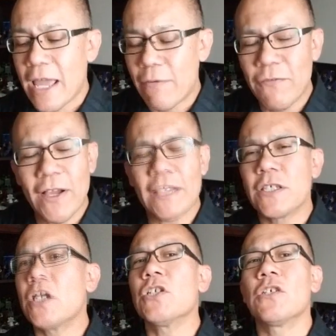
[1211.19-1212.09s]
and we've got
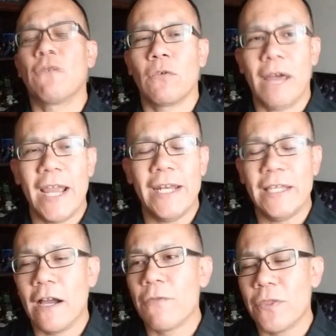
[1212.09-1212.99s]
such a
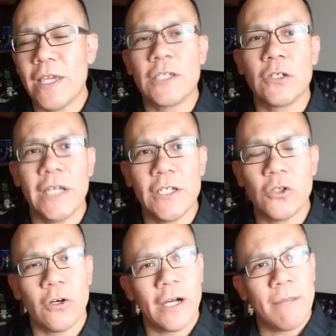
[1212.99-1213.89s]
variety of things to
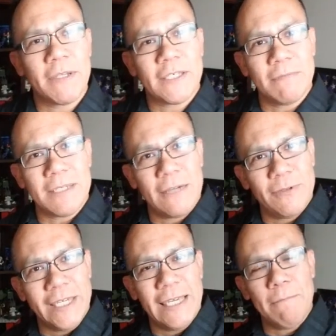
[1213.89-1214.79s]
enjoy, but sometimes
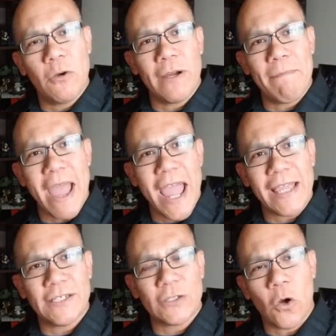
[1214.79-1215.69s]
we keep going
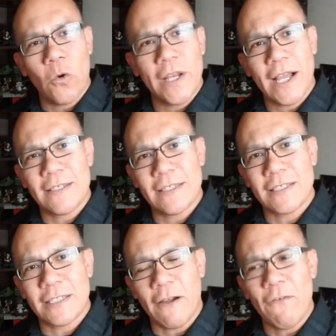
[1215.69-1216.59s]
back and just holding on to the
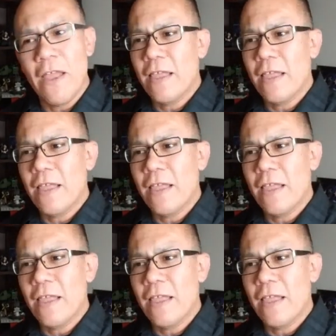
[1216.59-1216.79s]
stuff